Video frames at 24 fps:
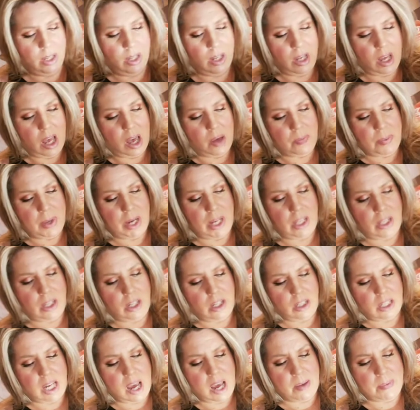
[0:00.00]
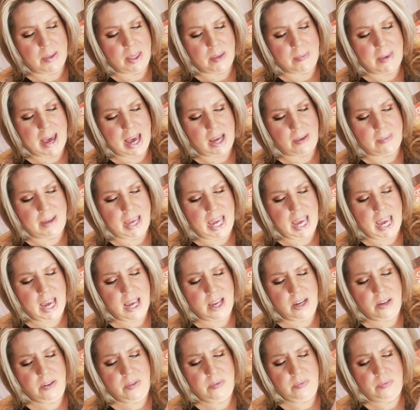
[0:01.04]
I'll put a little dab on the back of my
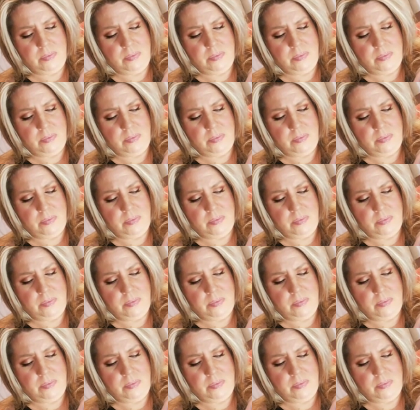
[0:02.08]
hand.